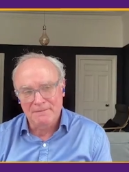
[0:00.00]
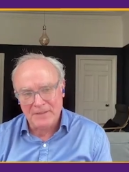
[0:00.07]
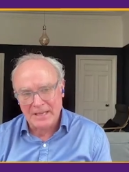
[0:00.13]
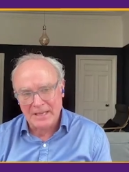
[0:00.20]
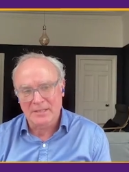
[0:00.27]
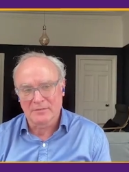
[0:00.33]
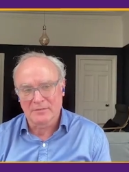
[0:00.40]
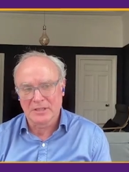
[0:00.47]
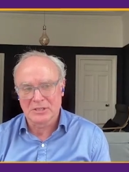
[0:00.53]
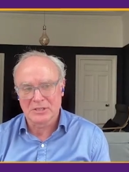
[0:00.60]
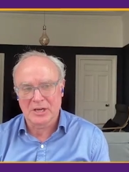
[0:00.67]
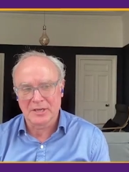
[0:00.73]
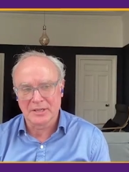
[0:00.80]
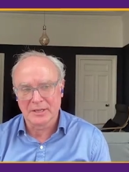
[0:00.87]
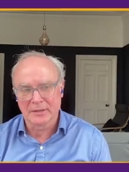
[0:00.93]

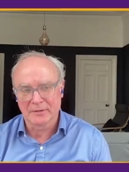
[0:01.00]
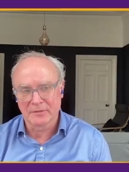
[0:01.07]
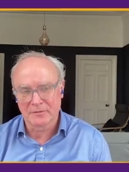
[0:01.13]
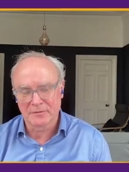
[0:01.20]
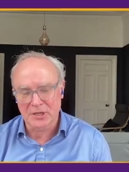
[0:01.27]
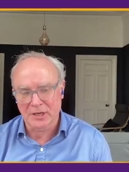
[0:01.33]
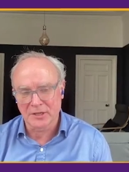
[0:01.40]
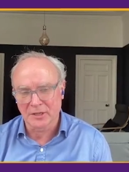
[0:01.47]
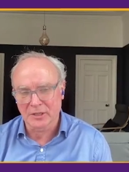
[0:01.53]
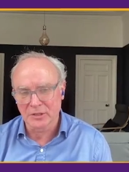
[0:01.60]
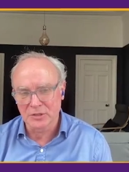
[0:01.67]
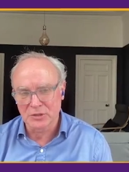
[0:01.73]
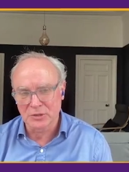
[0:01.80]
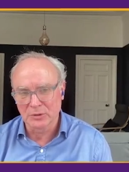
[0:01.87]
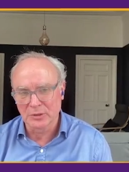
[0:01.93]
effectively China
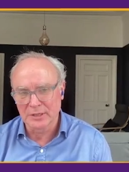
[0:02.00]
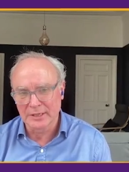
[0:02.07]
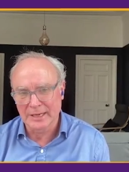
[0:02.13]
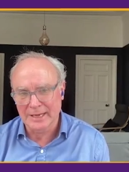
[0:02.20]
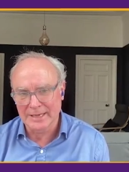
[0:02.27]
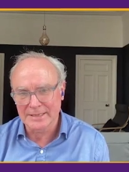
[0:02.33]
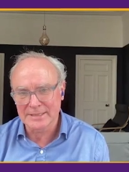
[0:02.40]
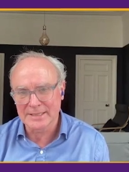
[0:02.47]
China controlling